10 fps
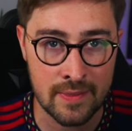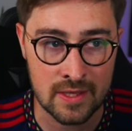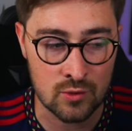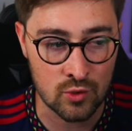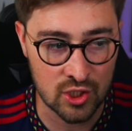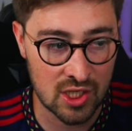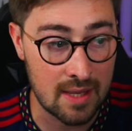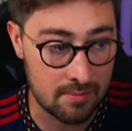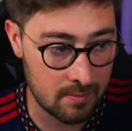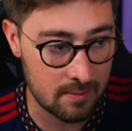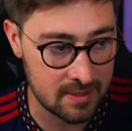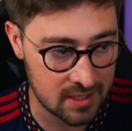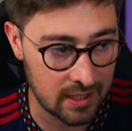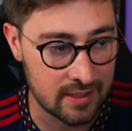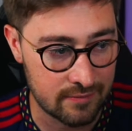that your shape might be
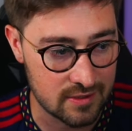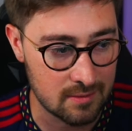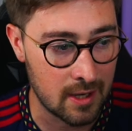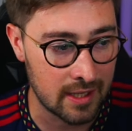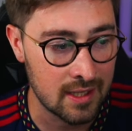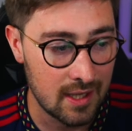slightly different to mine.